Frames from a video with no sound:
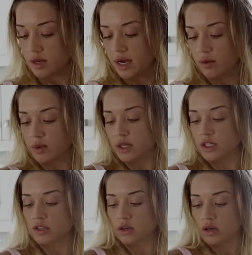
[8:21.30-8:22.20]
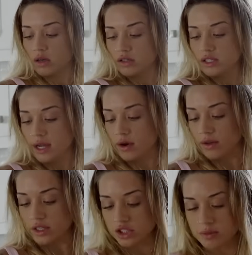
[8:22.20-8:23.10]
now we're gonna turn on our scale.
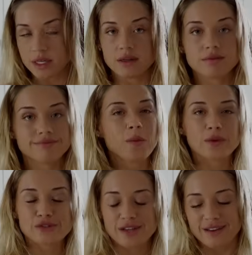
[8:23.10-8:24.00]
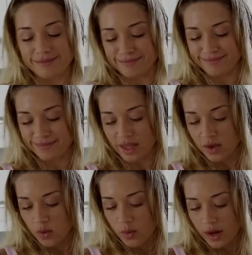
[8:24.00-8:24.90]
That should be almost done.
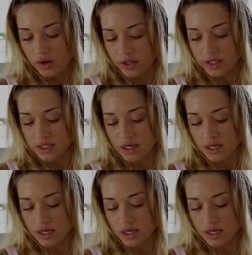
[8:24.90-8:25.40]
Wow, look at the